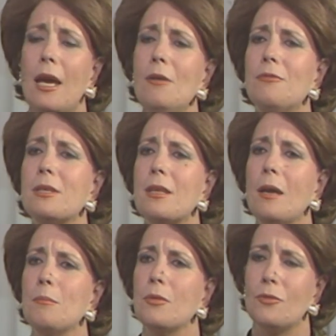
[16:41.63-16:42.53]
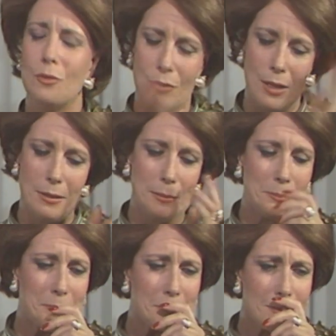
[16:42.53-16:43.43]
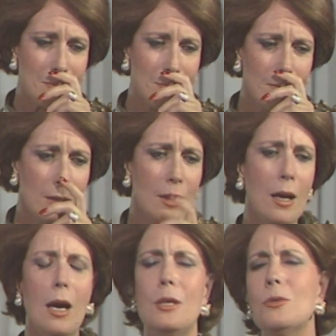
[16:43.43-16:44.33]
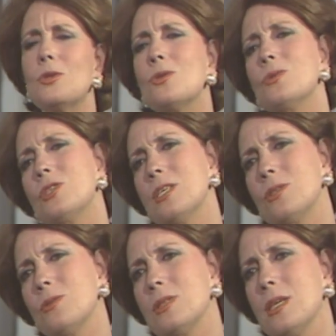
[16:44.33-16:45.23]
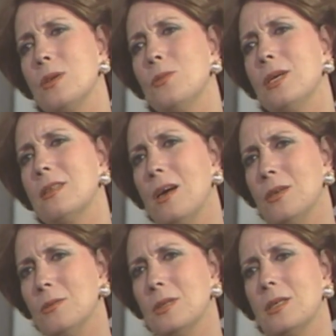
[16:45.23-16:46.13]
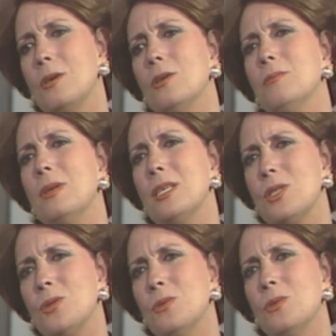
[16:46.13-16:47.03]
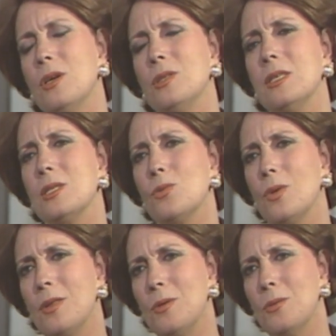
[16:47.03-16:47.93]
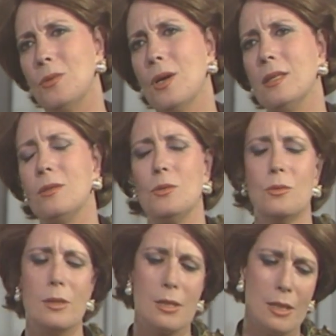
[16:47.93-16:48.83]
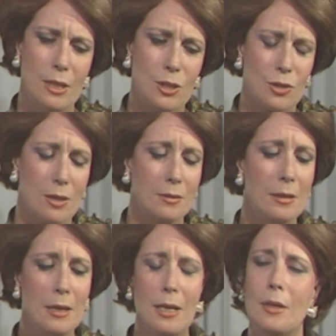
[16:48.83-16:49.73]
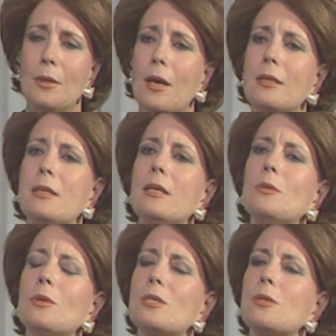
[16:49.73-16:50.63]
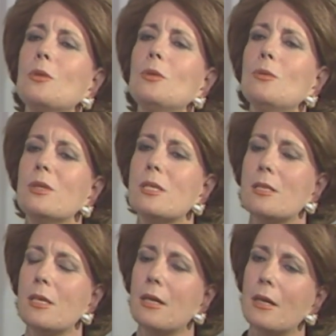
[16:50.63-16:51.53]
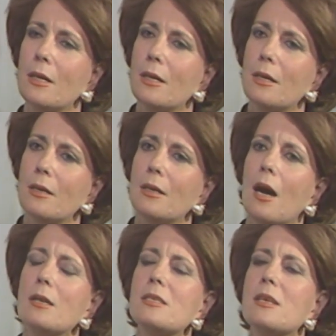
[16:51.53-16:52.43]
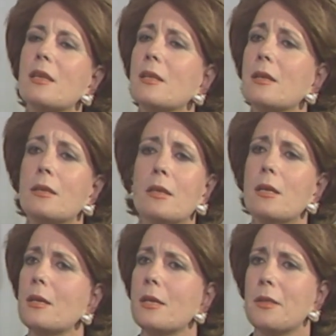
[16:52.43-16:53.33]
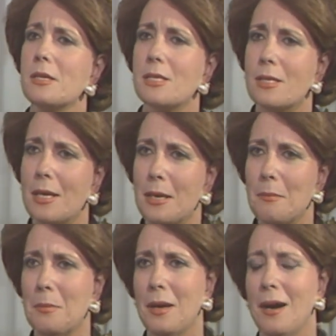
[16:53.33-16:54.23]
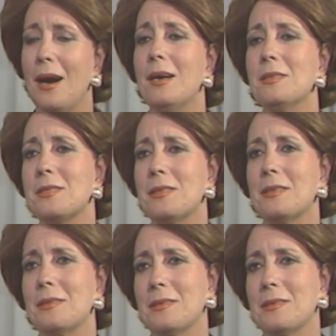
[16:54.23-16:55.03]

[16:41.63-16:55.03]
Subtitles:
every time before that, I used to just to say, wait, Anwar, God bless you, God is with you, and you will reach. And he was always answering nearly the same answer.